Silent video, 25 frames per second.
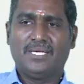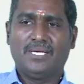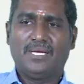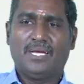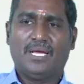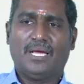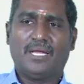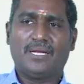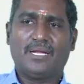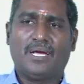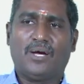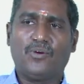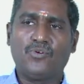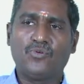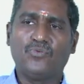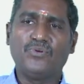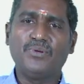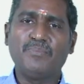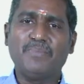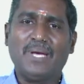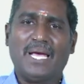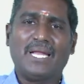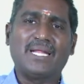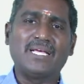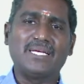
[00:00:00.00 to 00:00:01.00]
And how do we
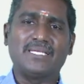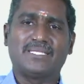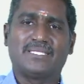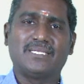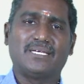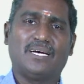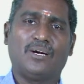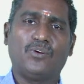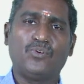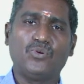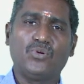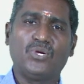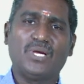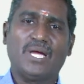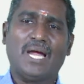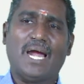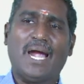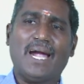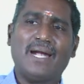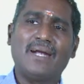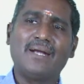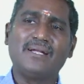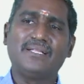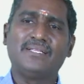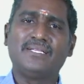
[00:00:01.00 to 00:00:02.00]
manage? How do we
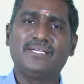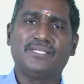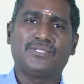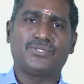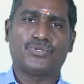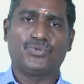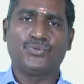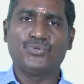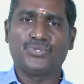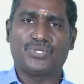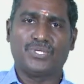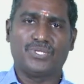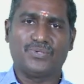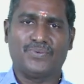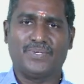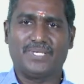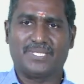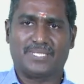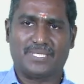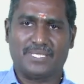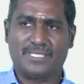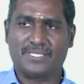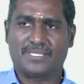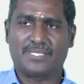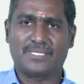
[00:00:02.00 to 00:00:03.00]
handle these two
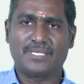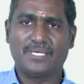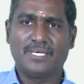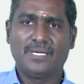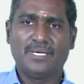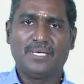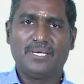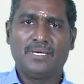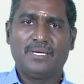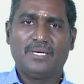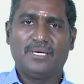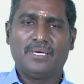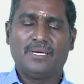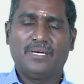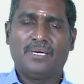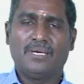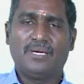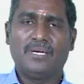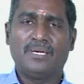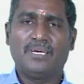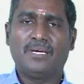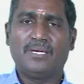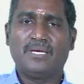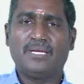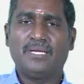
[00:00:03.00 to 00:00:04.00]
situations
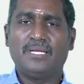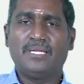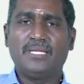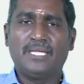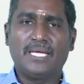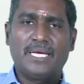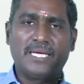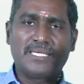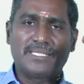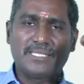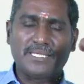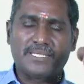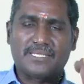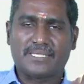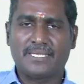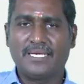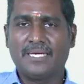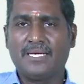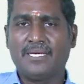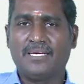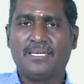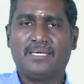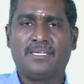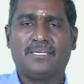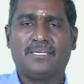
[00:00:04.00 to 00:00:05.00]
in the existing